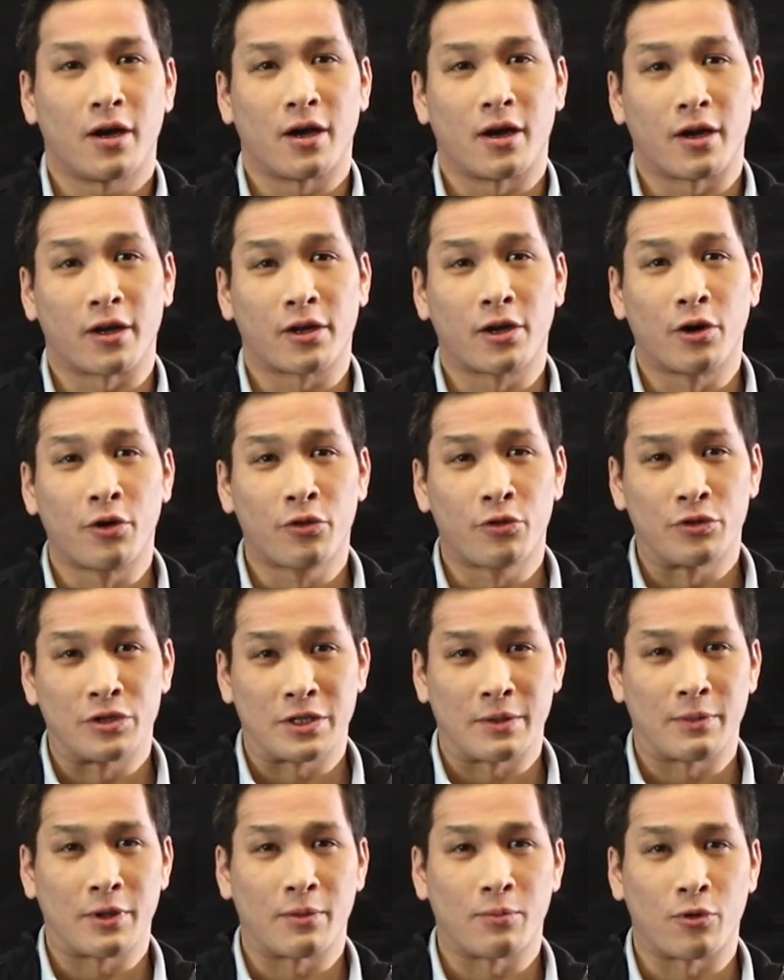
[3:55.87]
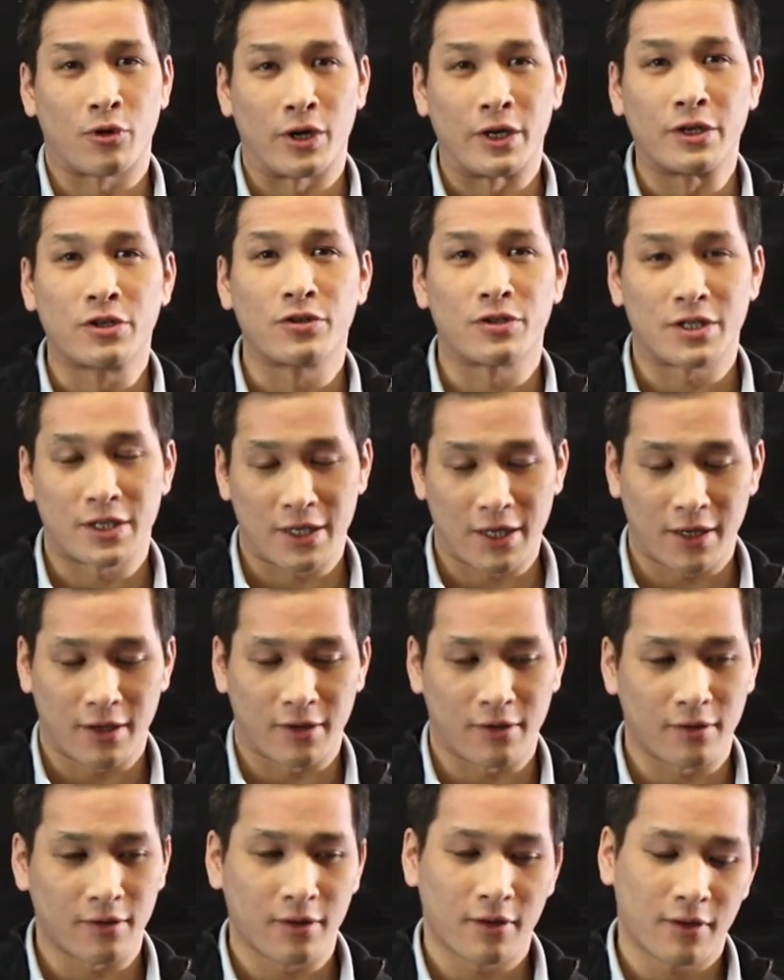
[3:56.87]
go through some of the more
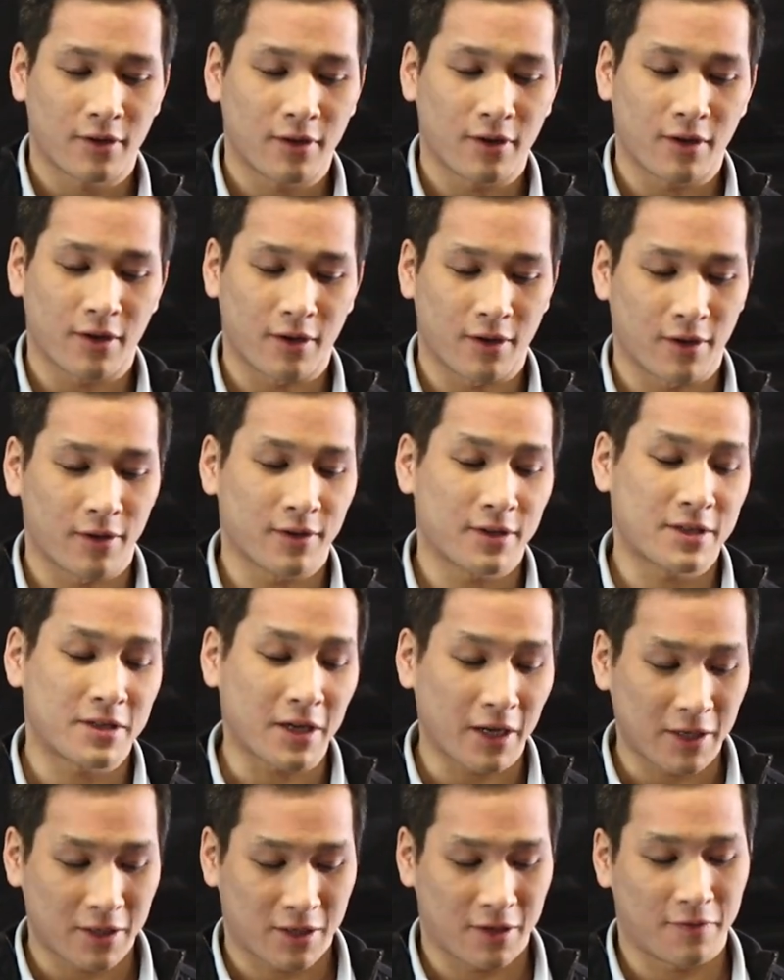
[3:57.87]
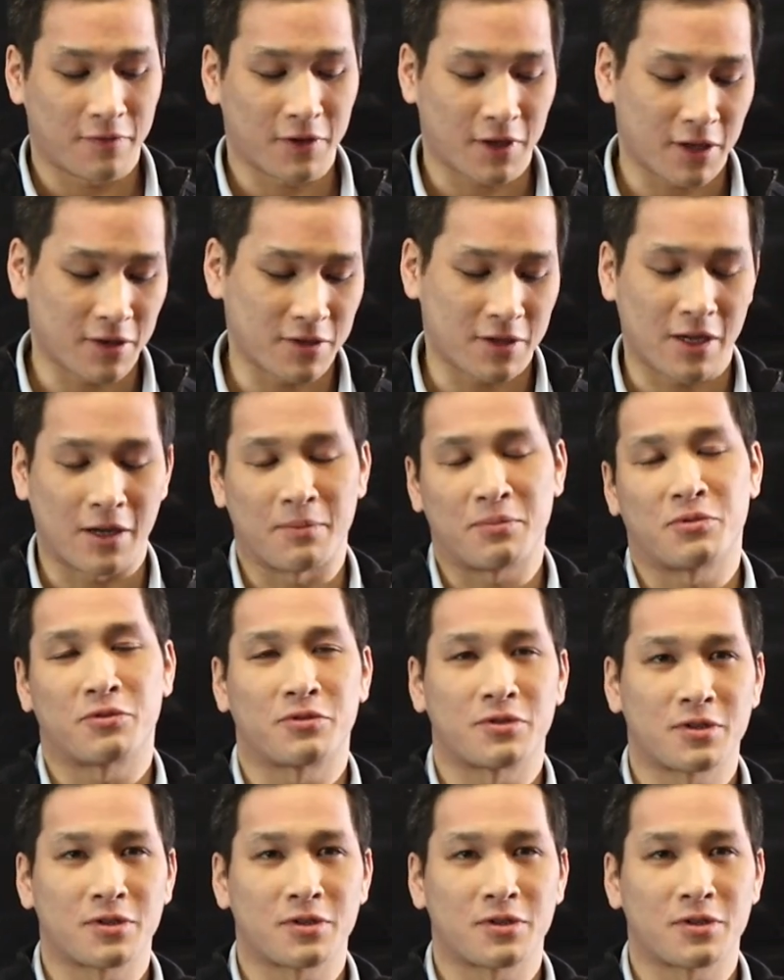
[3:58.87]
interesting scientific examples